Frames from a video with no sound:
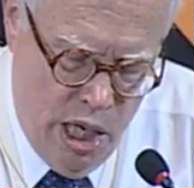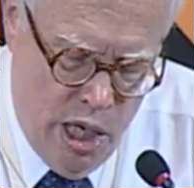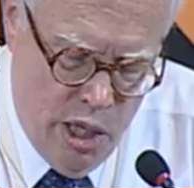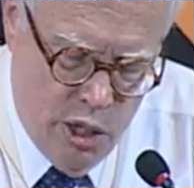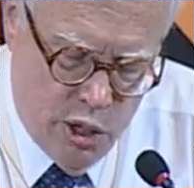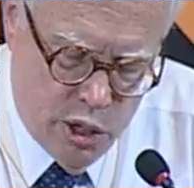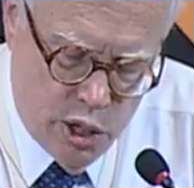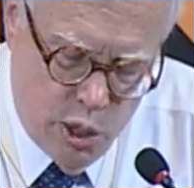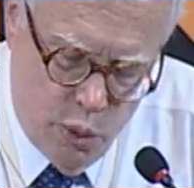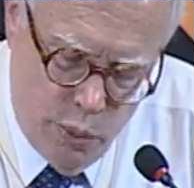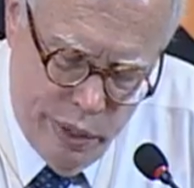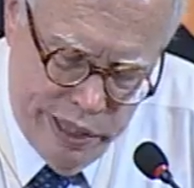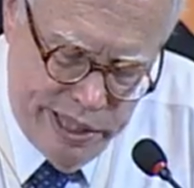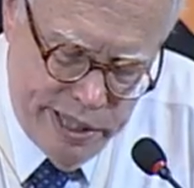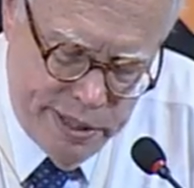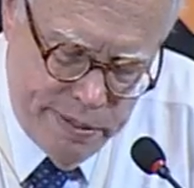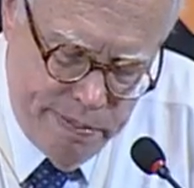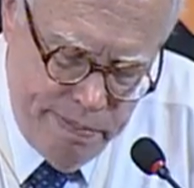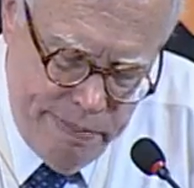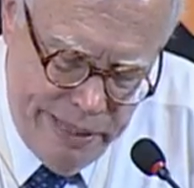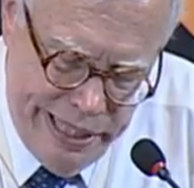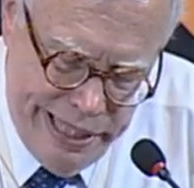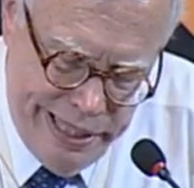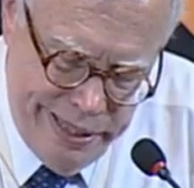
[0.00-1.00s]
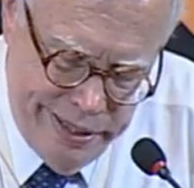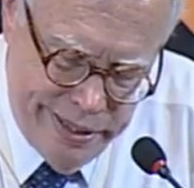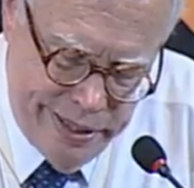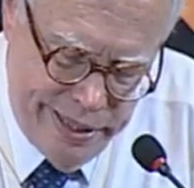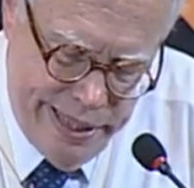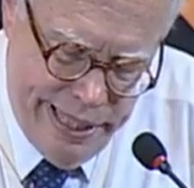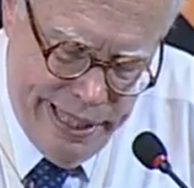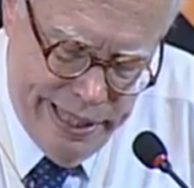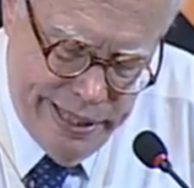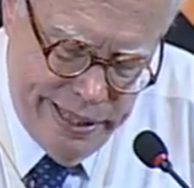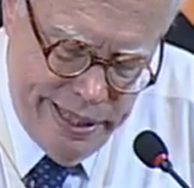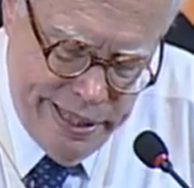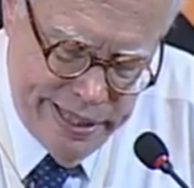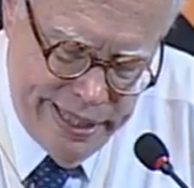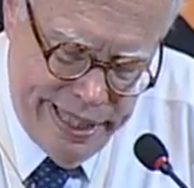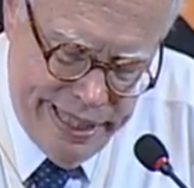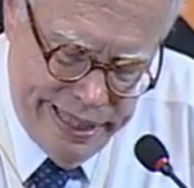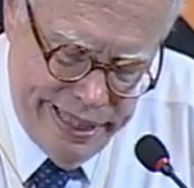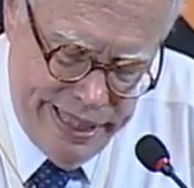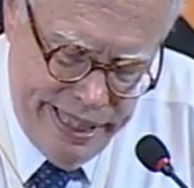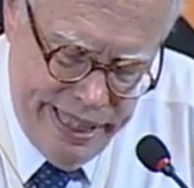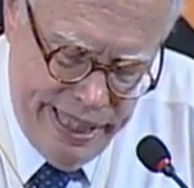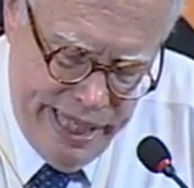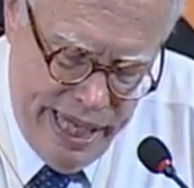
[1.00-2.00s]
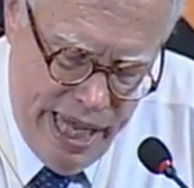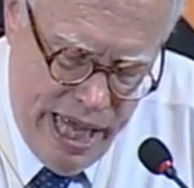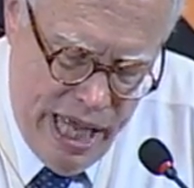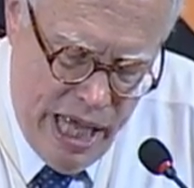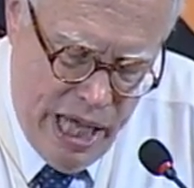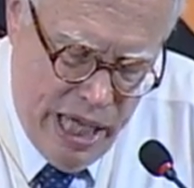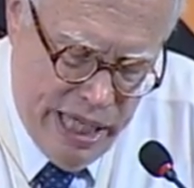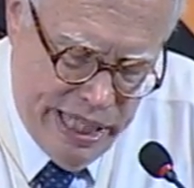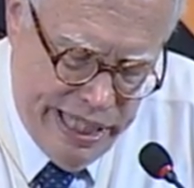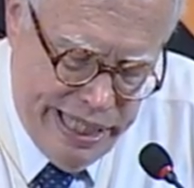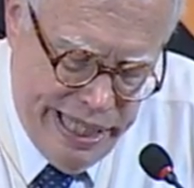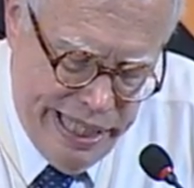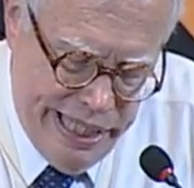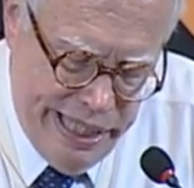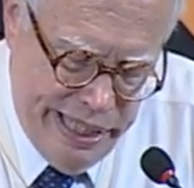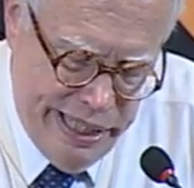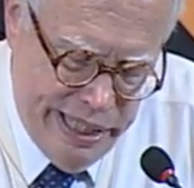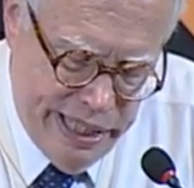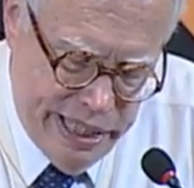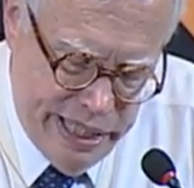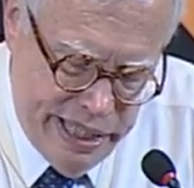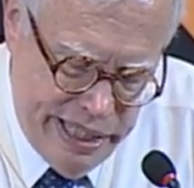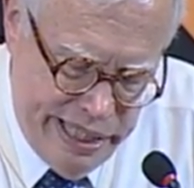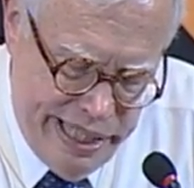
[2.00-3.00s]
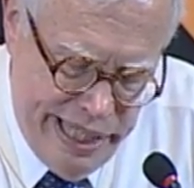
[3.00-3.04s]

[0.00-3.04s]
So what this means then is that the getting, the,